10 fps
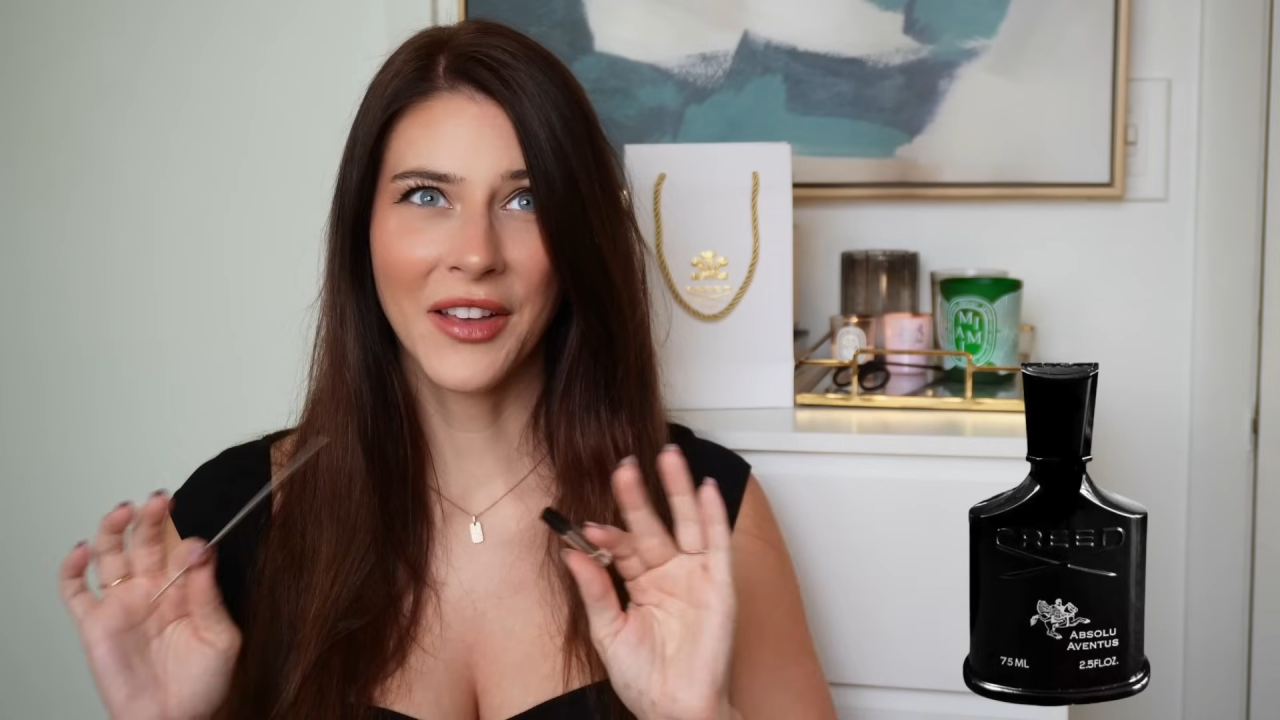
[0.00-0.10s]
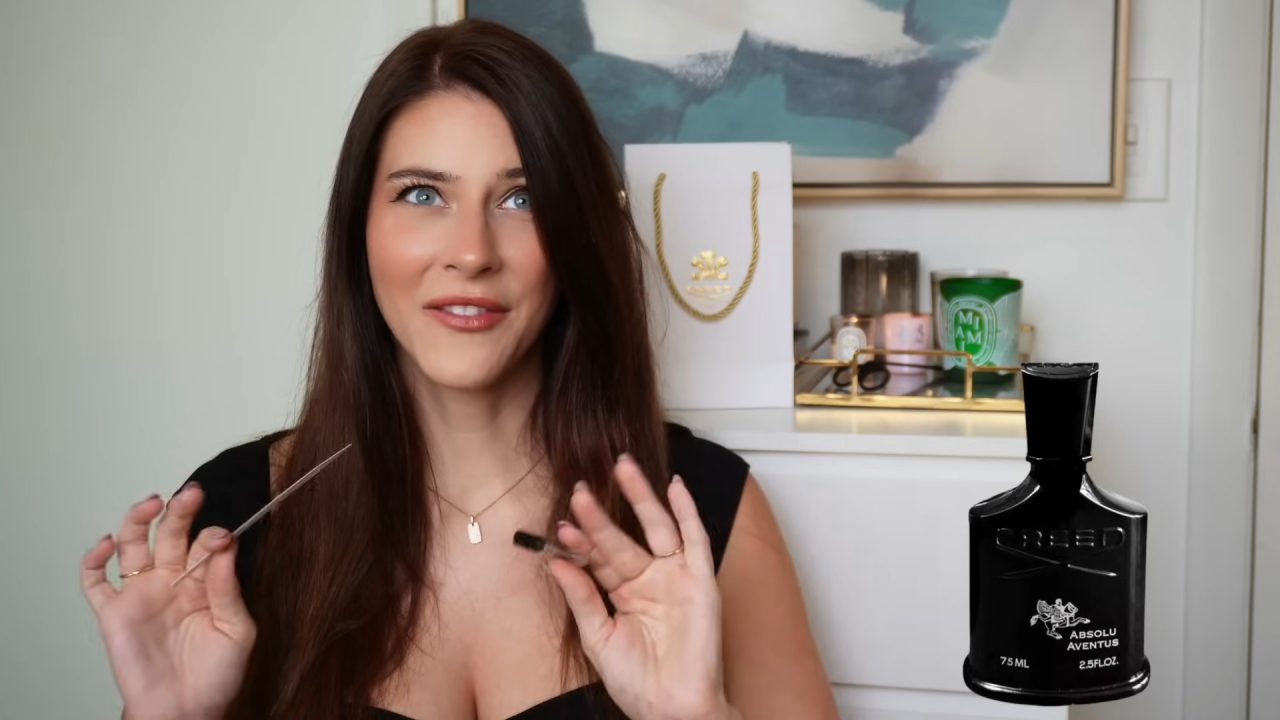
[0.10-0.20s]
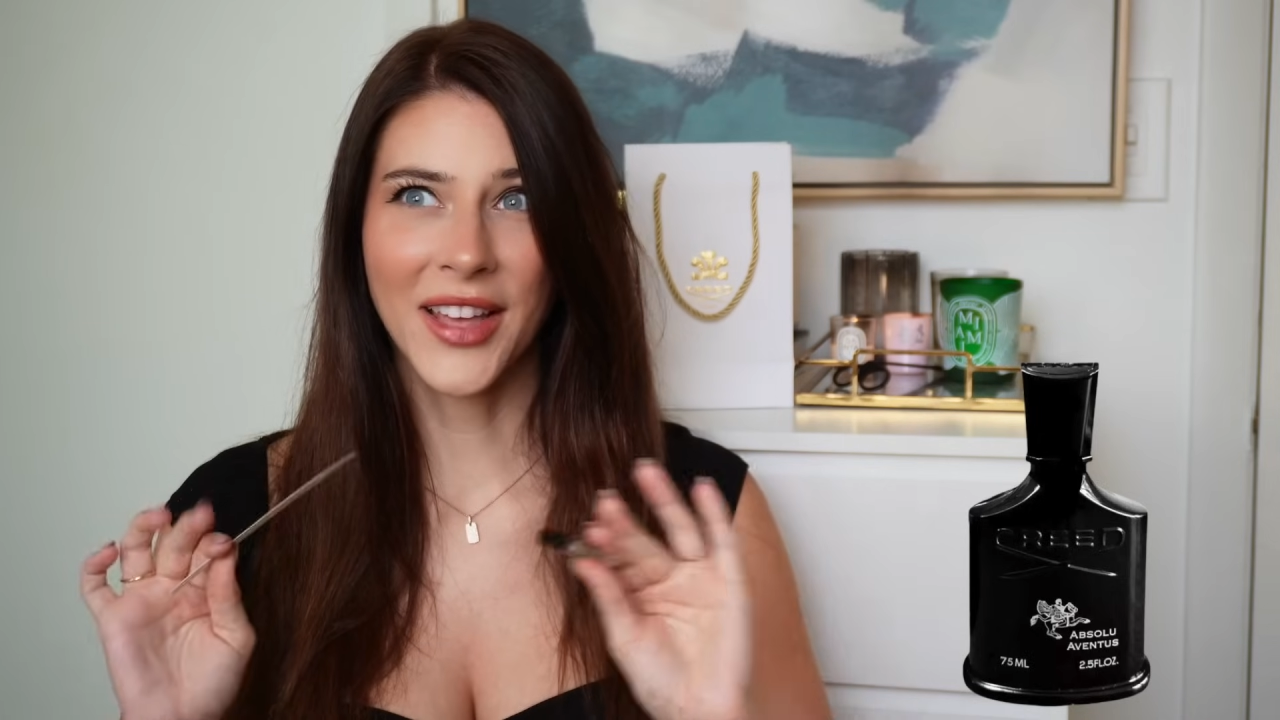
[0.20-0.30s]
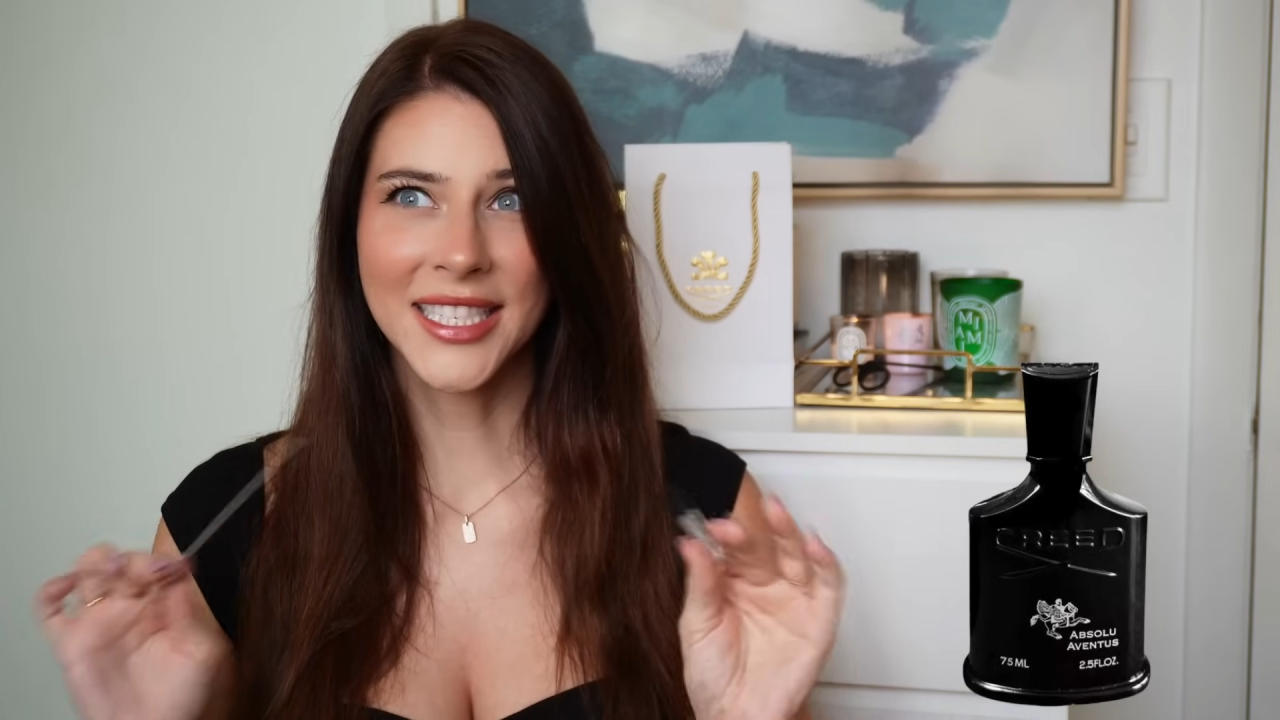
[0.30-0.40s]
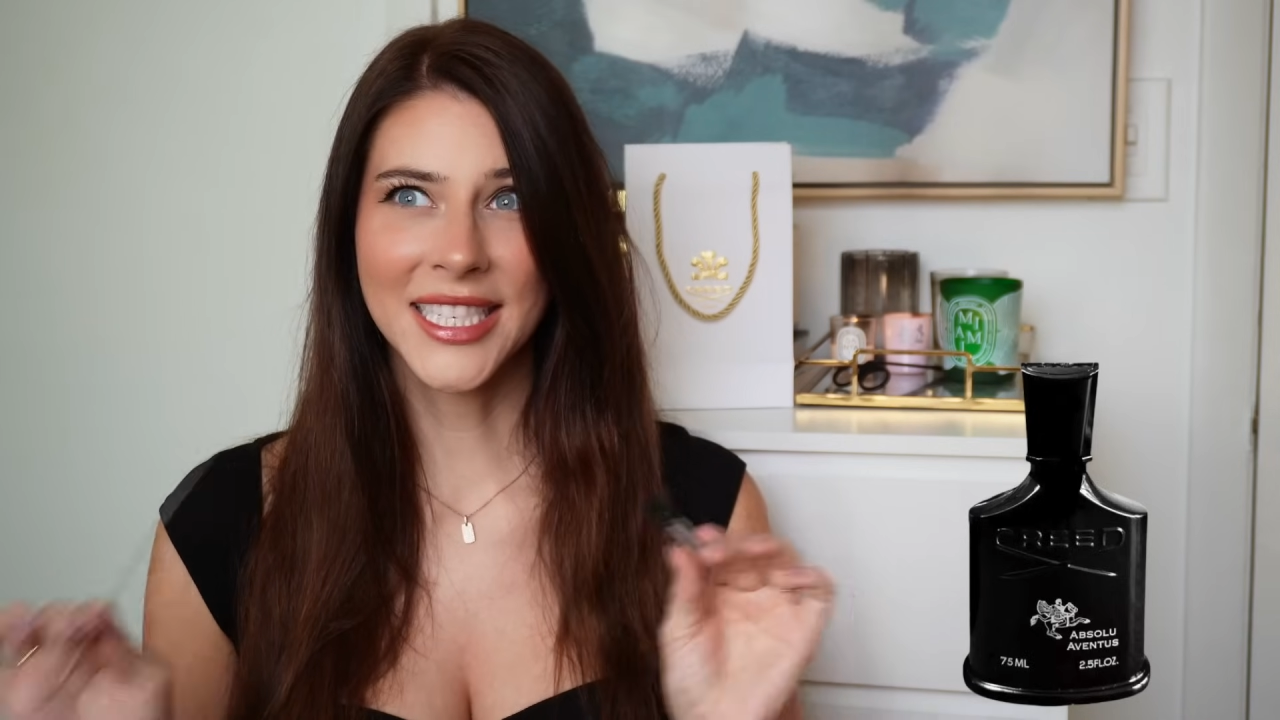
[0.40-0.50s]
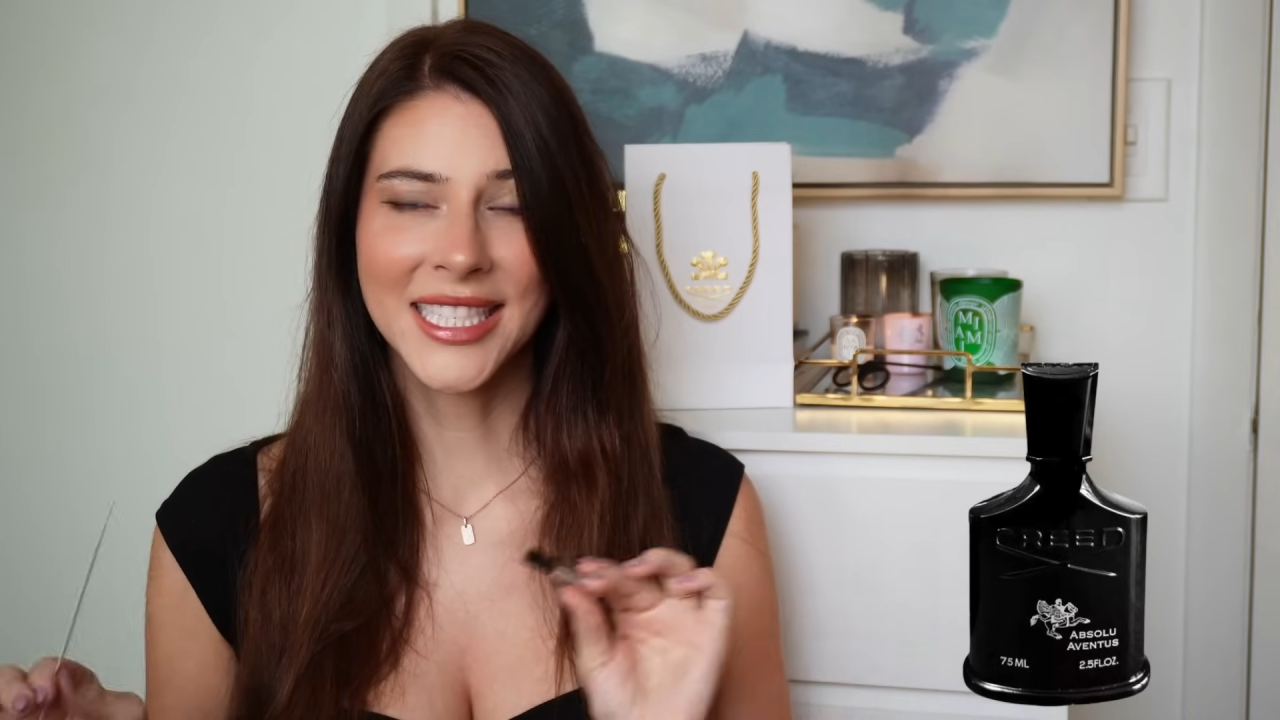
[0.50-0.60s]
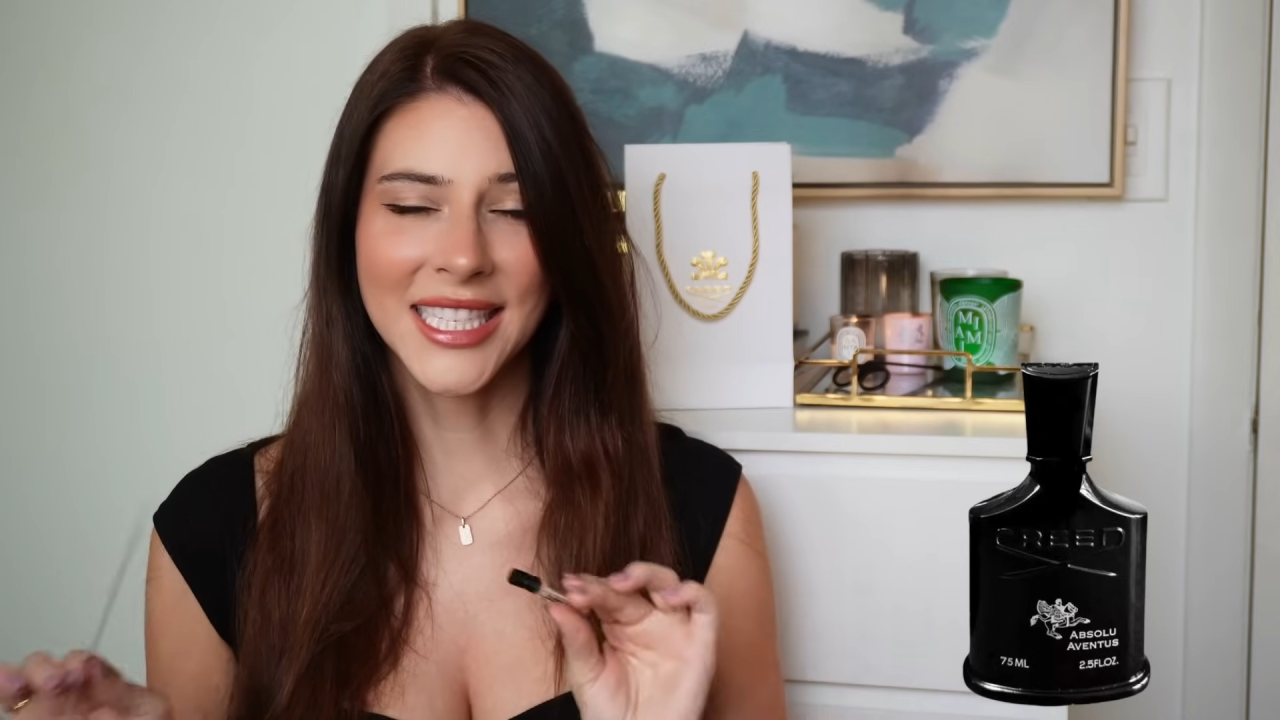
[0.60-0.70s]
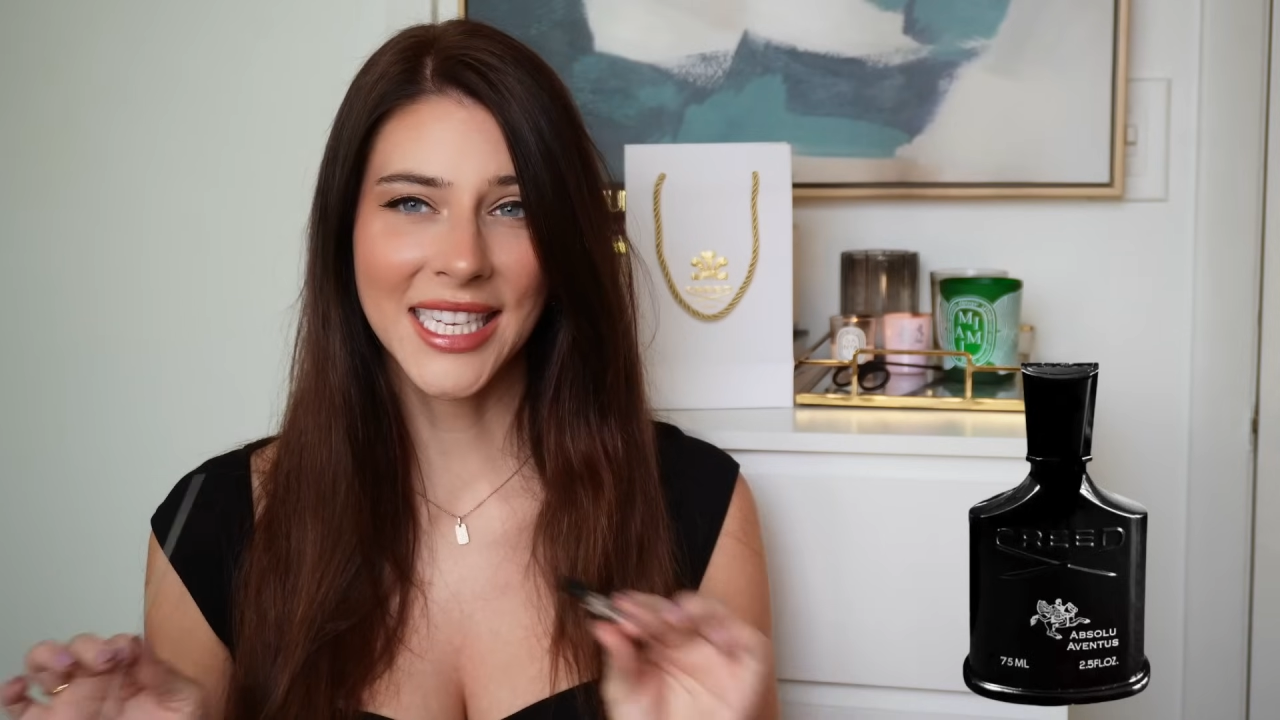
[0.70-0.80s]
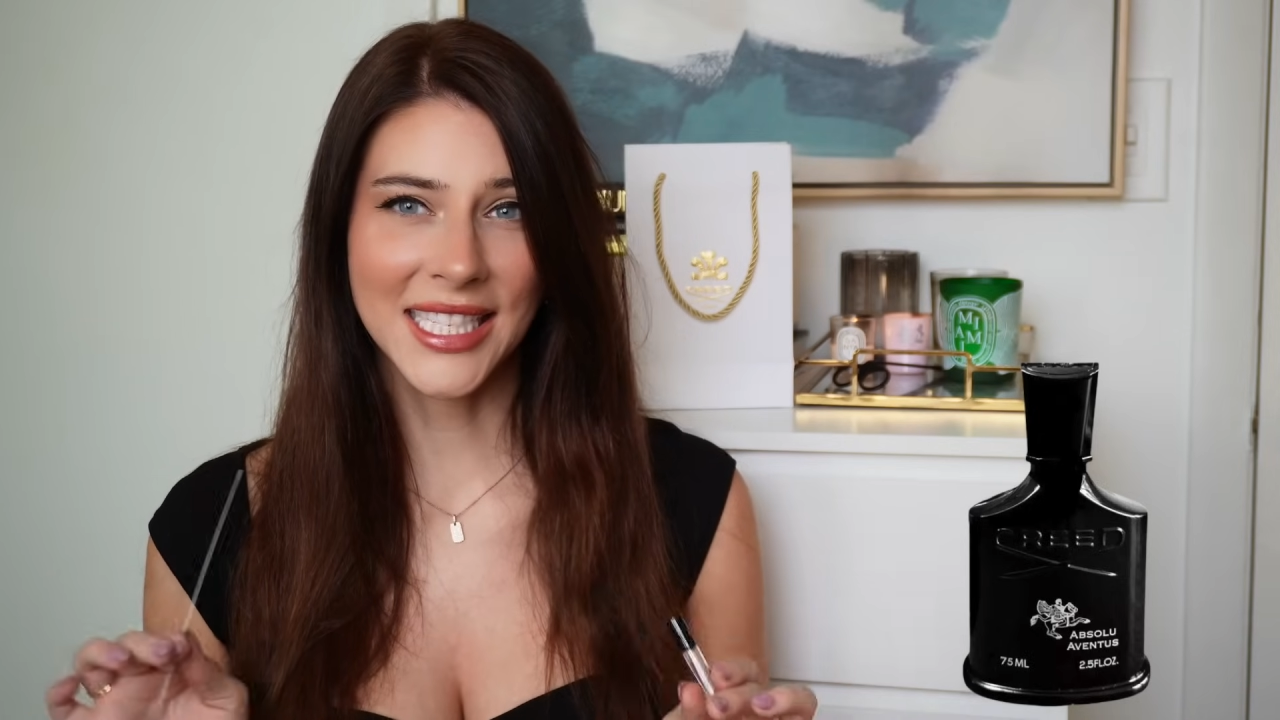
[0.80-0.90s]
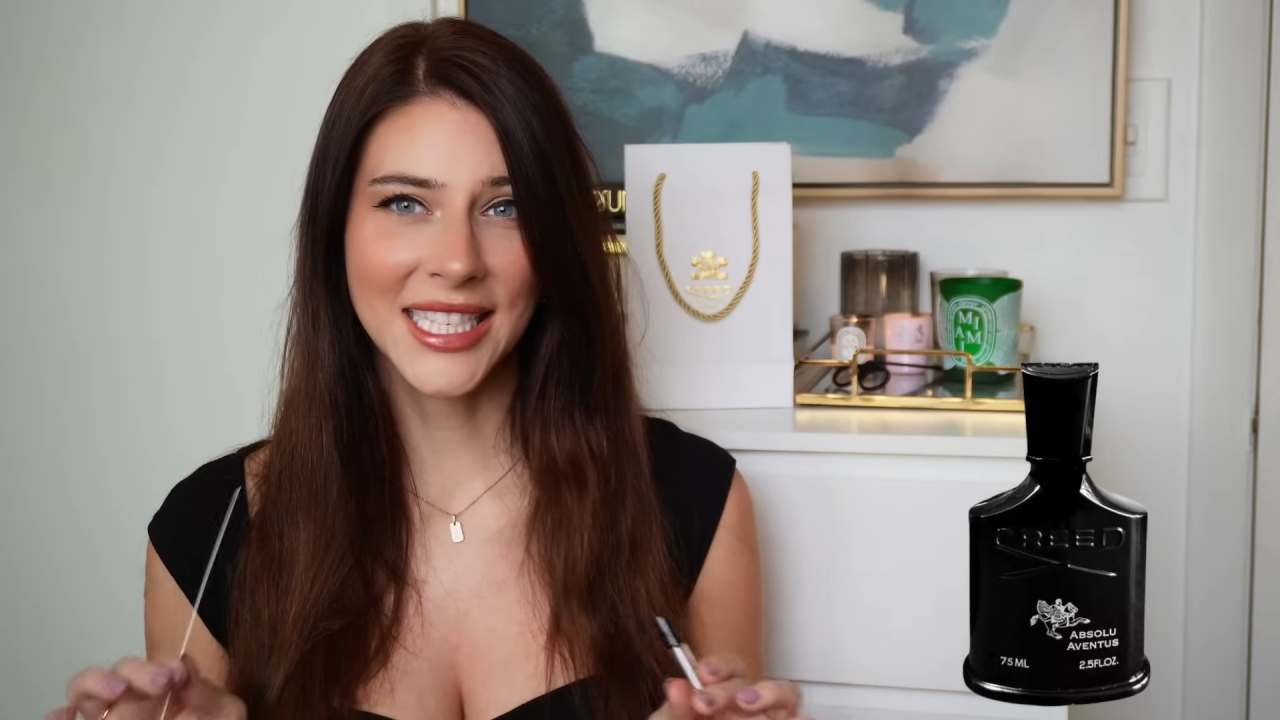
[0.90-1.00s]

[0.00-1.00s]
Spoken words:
Aventus-y